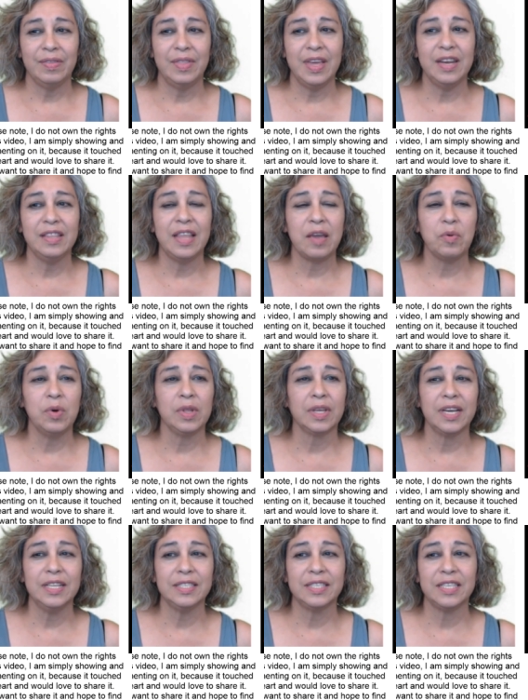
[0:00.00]
then they will
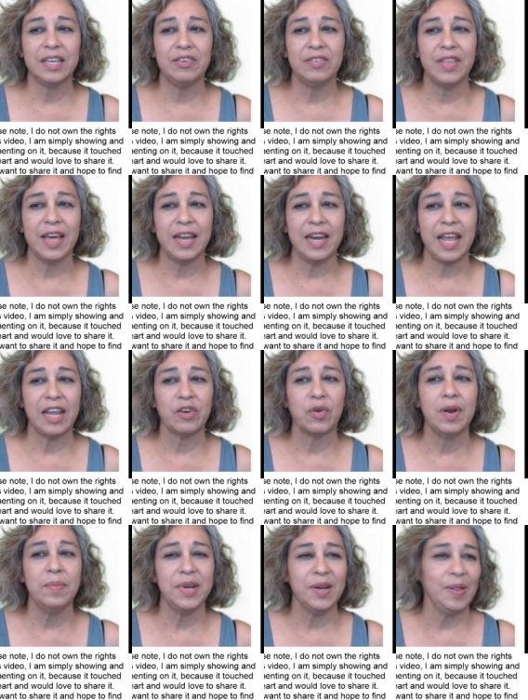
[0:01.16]
consider that a
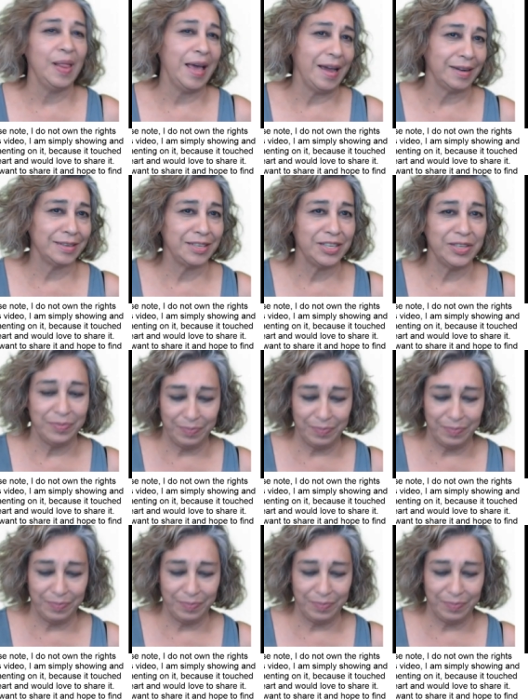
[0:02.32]
criminal act.